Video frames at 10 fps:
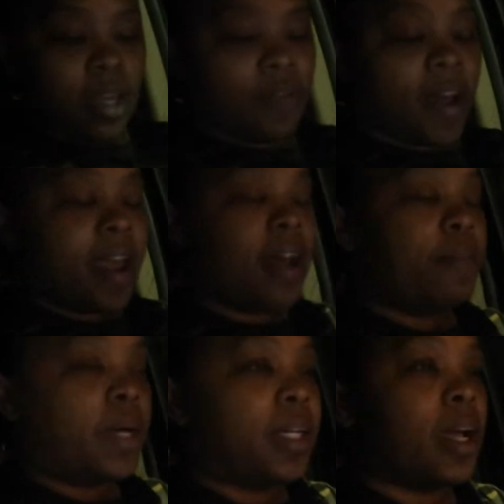If I have
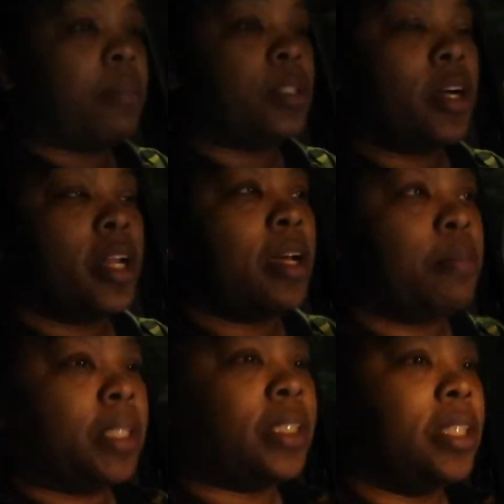my, I'm gonna try to have
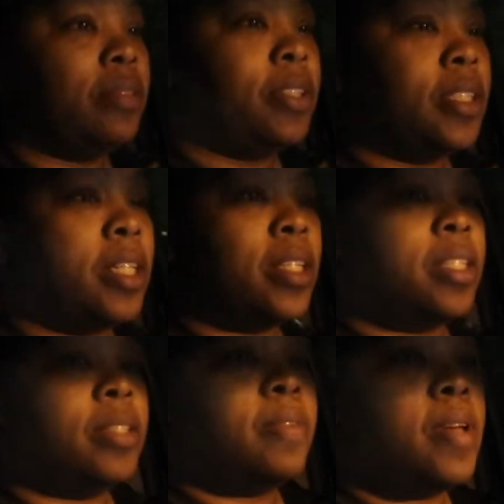my stuff together
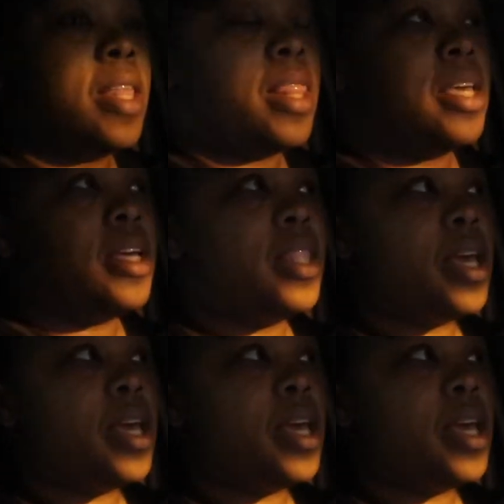and then